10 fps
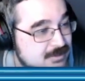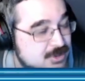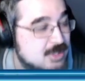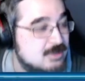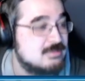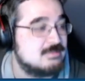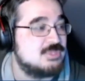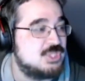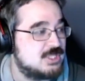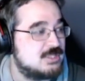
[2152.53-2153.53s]
So
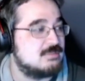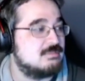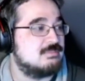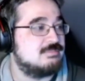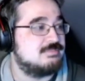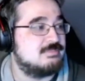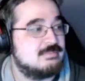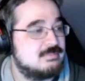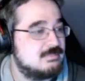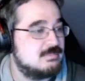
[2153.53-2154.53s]
just
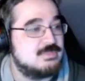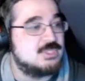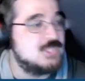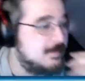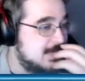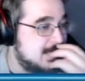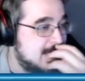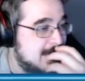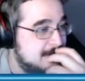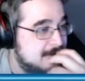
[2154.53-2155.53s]
jump into
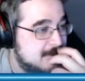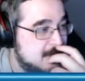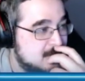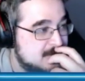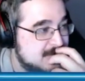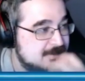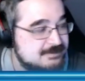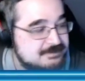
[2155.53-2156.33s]
that. You know what I'm saying?